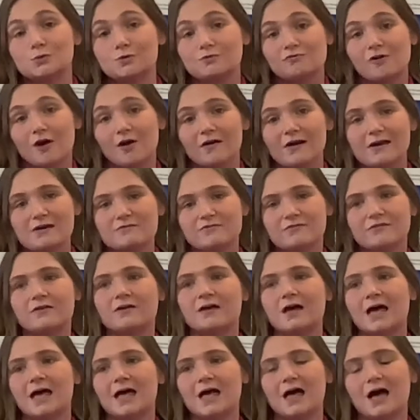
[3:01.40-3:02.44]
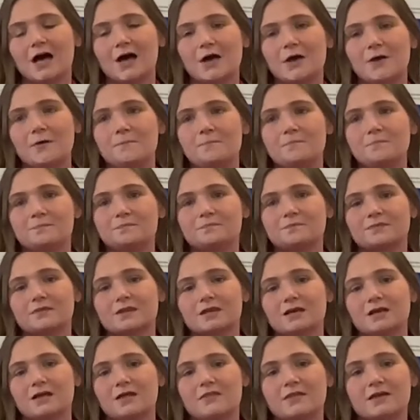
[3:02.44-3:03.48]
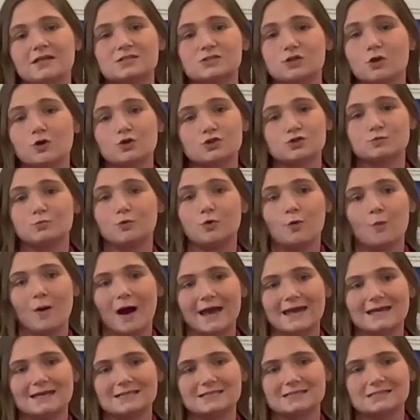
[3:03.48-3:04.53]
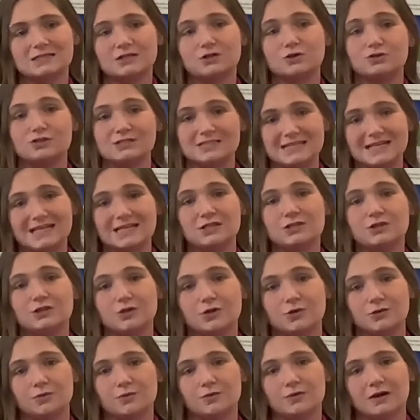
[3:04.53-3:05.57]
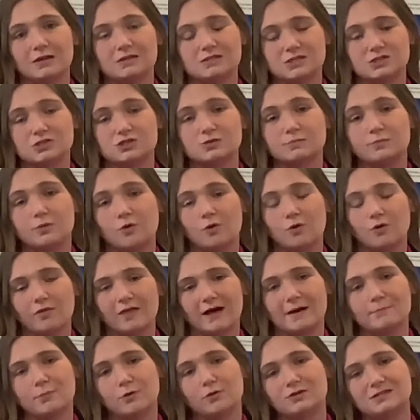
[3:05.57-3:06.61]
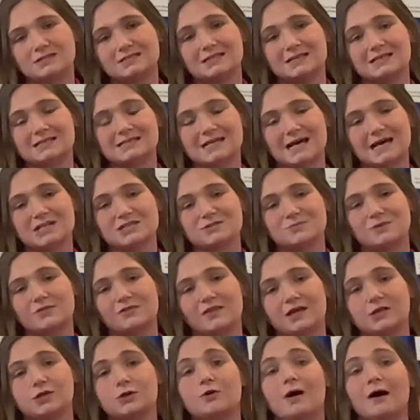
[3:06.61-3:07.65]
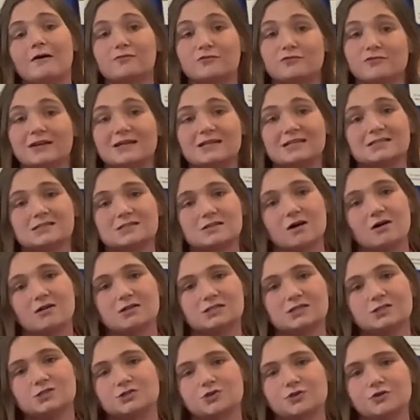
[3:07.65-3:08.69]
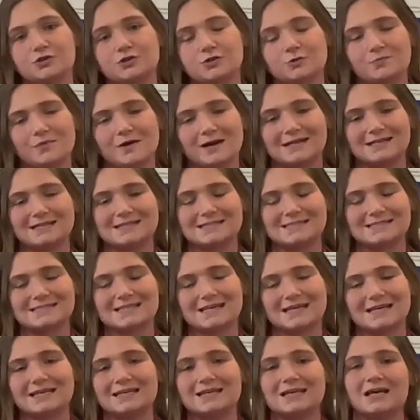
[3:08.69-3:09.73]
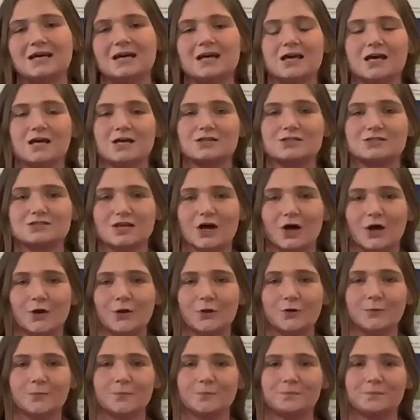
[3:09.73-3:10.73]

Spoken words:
arrive, there's lots more ways to continue to support that bond and attachment that you have already started during your pregnancy. So